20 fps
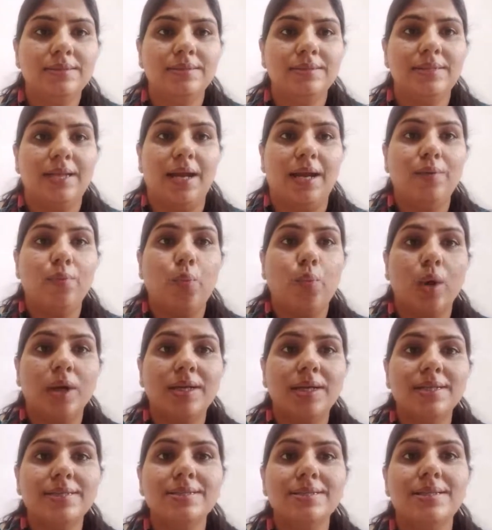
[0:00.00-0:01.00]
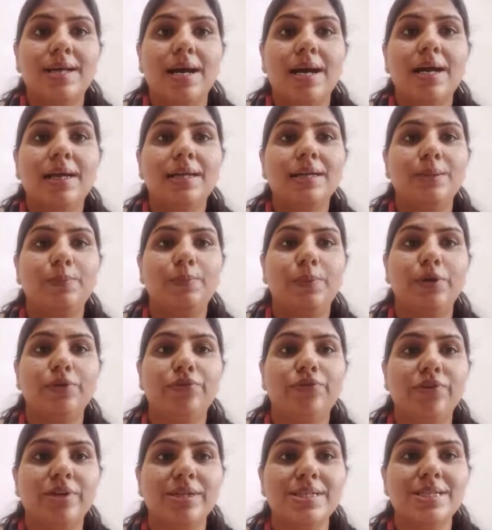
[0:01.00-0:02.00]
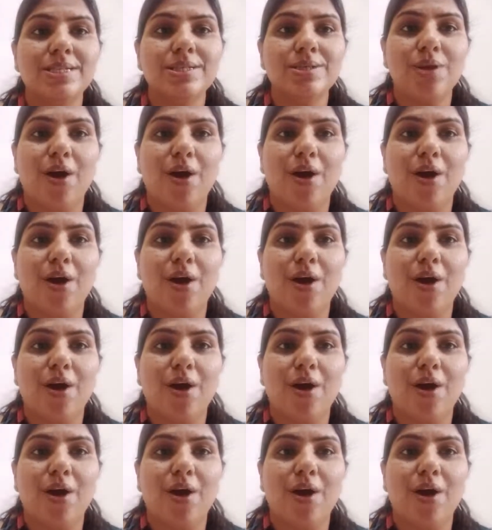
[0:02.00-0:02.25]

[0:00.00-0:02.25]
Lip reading: that what is the tributaries